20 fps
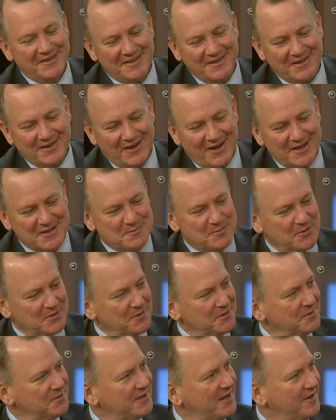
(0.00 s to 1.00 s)

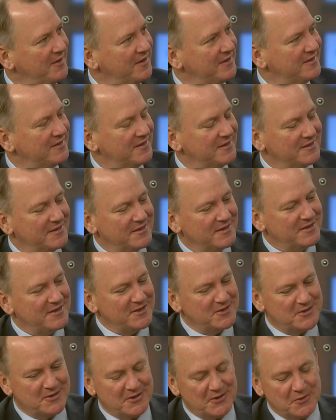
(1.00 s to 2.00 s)
hospital down at the
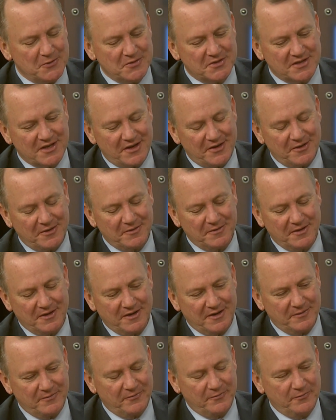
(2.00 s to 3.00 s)
DCU
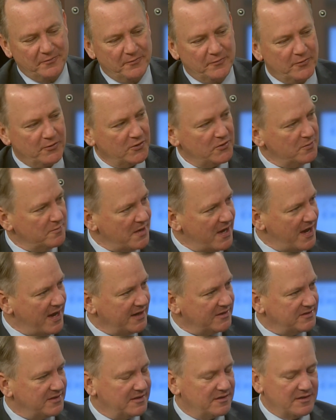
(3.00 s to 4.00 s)
Center for
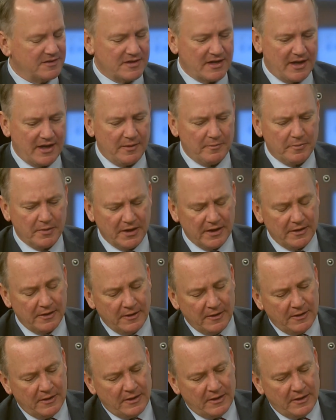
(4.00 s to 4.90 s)
UMass at the time, but